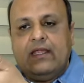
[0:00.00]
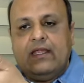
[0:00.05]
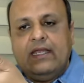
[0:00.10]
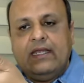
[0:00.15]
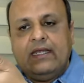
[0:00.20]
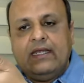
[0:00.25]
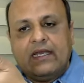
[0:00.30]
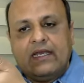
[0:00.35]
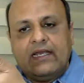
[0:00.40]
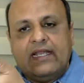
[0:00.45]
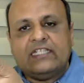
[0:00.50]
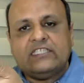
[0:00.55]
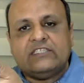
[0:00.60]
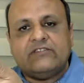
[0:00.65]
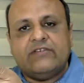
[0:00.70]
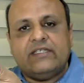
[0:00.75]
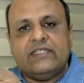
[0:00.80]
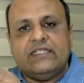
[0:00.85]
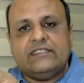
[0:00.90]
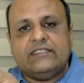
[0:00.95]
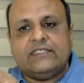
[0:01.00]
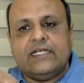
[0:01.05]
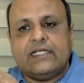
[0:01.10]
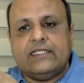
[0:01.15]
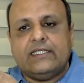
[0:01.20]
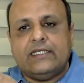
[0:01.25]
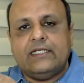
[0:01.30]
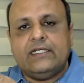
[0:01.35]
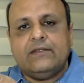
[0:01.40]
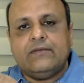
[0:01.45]
interlace with each
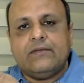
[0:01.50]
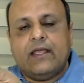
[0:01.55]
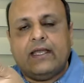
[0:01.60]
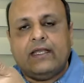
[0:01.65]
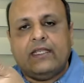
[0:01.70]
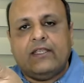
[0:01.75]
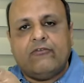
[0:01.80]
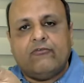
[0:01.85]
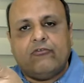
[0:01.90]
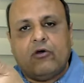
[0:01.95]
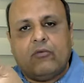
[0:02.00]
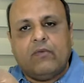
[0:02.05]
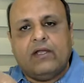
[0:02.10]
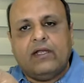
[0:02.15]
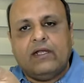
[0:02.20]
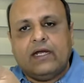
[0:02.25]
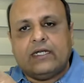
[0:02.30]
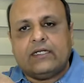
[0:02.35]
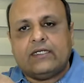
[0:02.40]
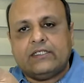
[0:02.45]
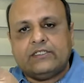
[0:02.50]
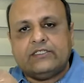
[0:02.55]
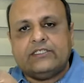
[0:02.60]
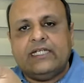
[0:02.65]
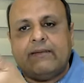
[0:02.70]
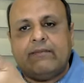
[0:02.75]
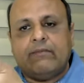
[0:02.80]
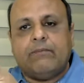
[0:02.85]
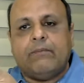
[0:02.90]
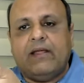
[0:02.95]
other and they form a
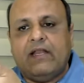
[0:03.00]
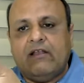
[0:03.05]
gutter-shaped